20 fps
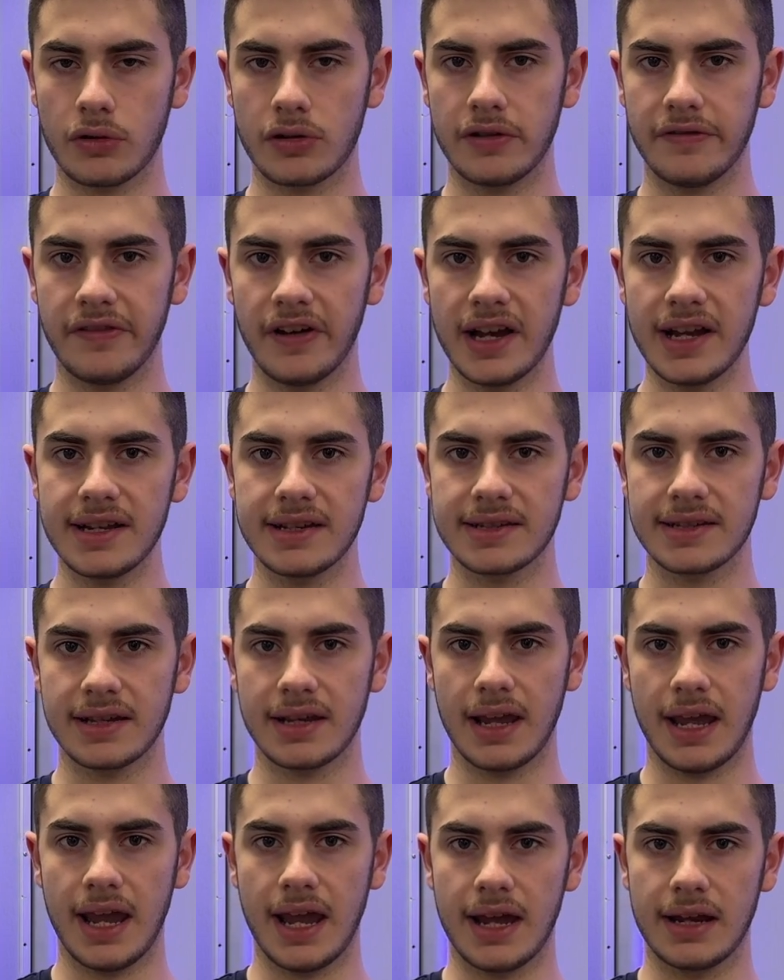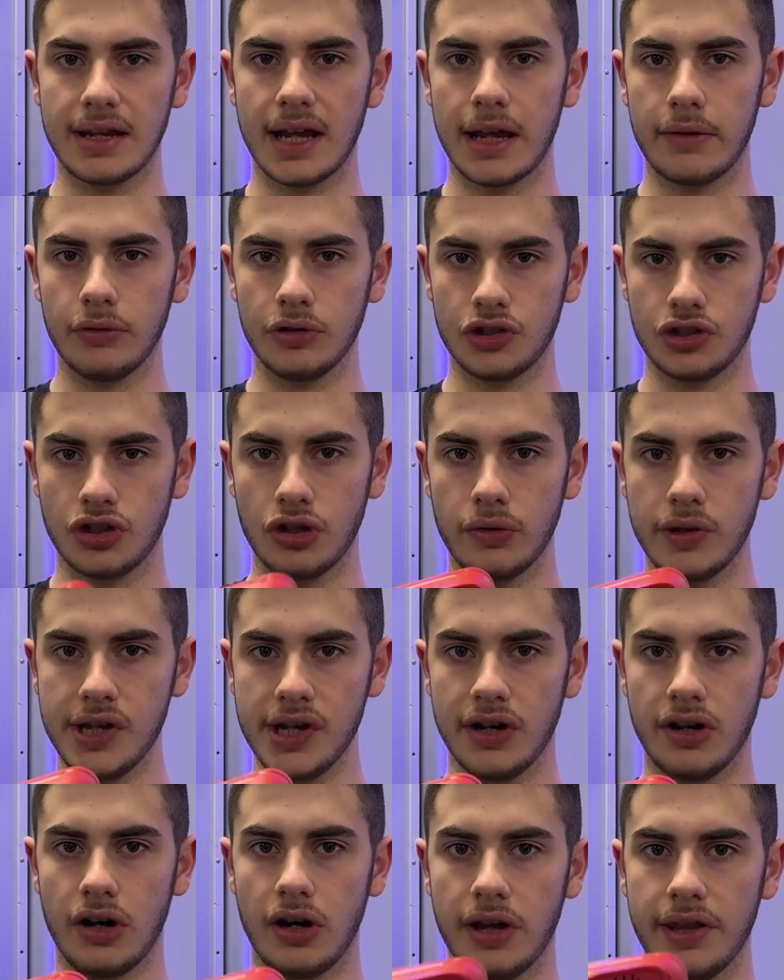device, and I will show you
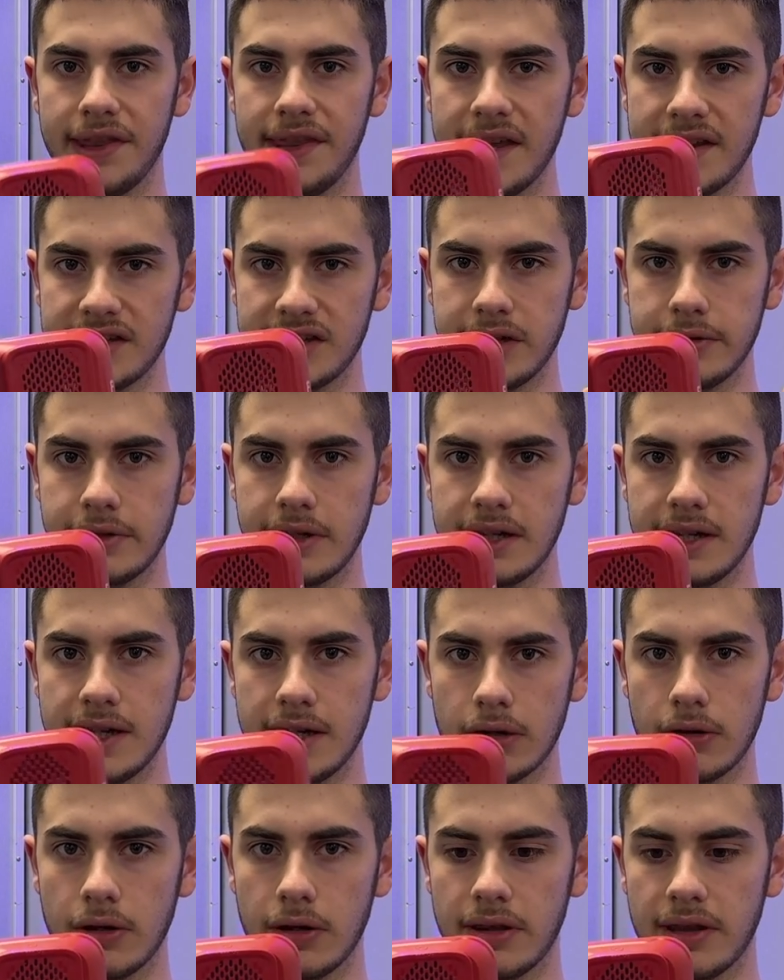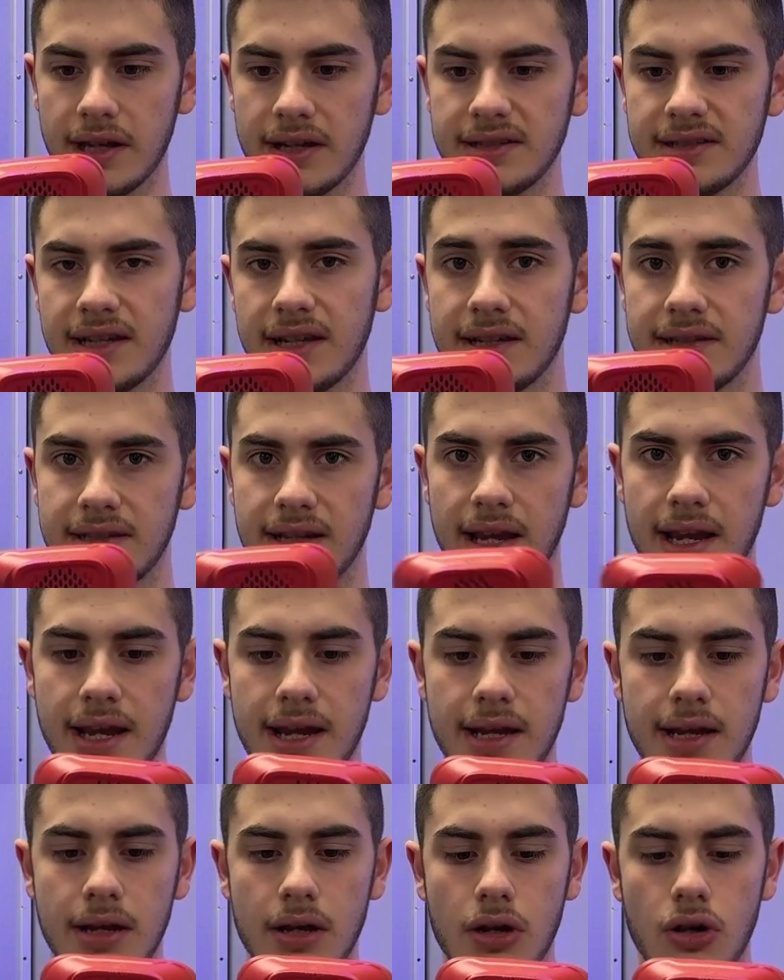on this unit here. This is
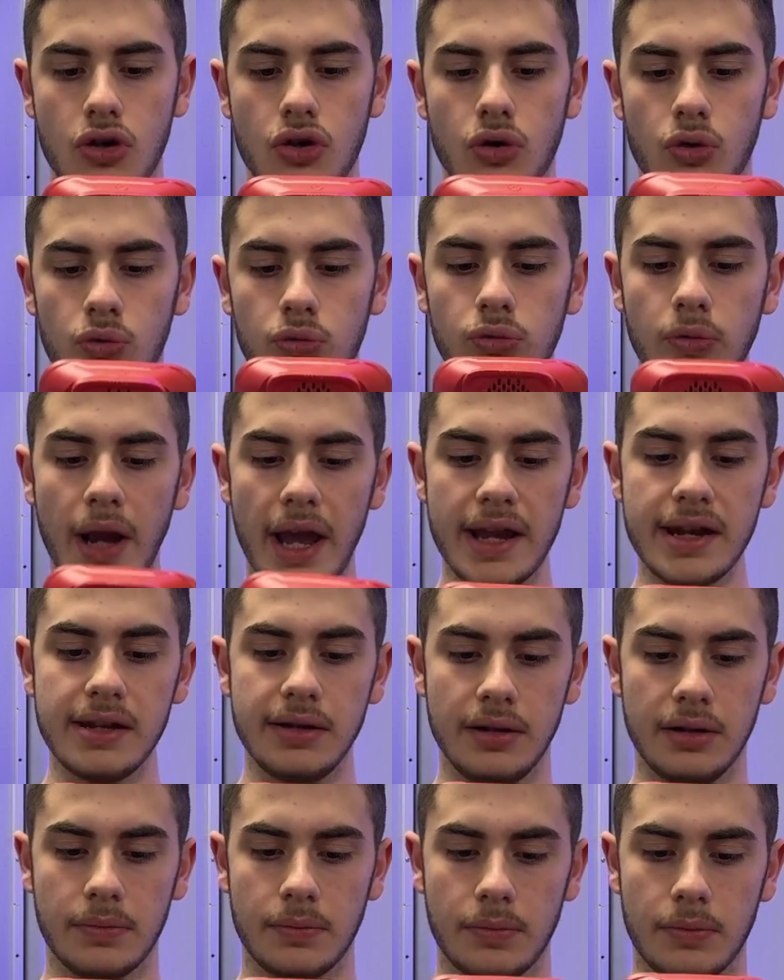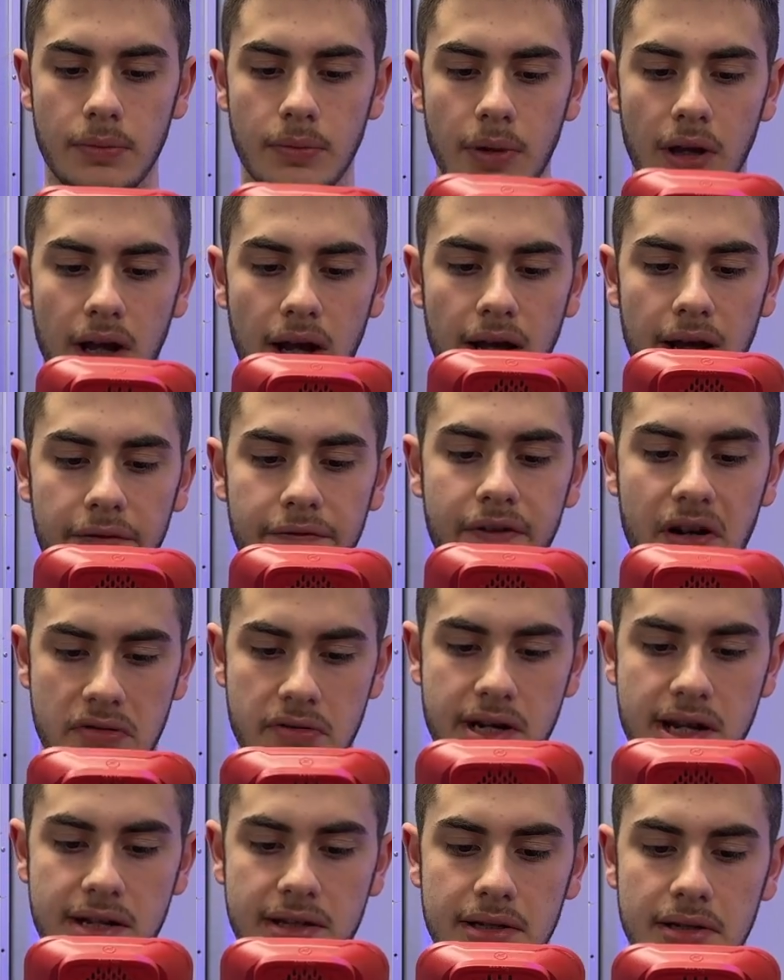a red
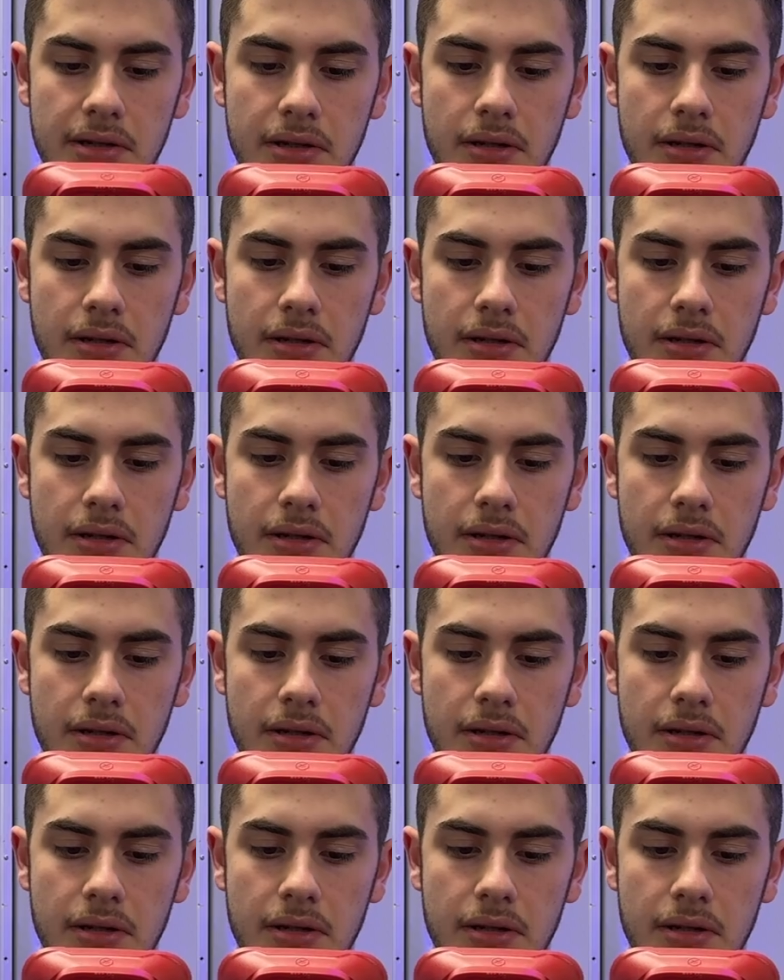variant